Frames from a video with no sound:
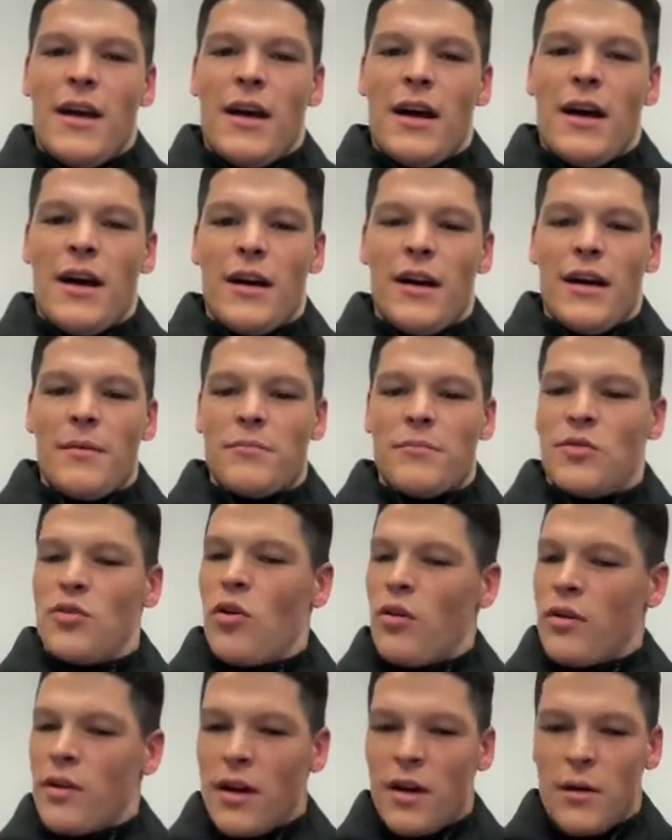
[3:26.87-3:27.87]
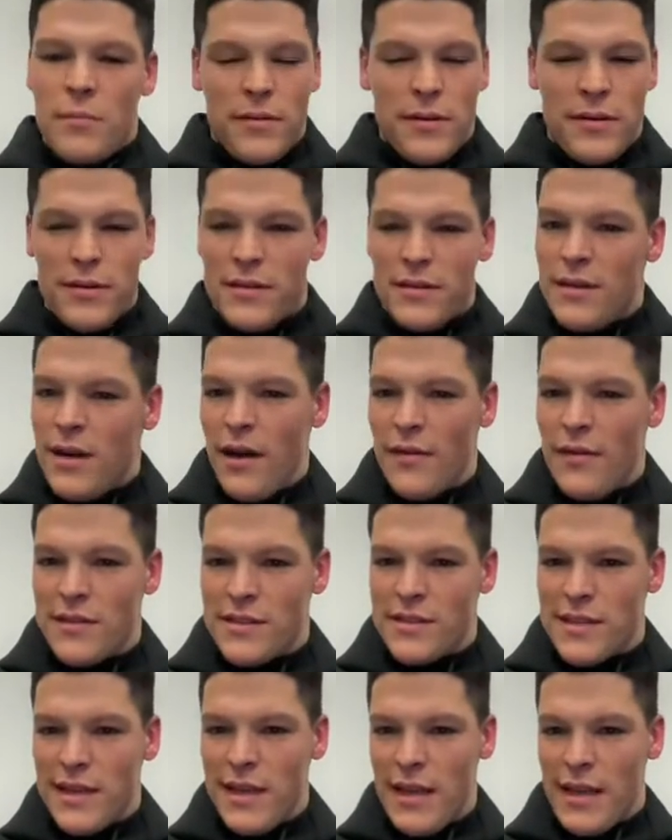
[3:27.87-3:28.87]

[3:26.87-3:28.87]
growing up, obviously,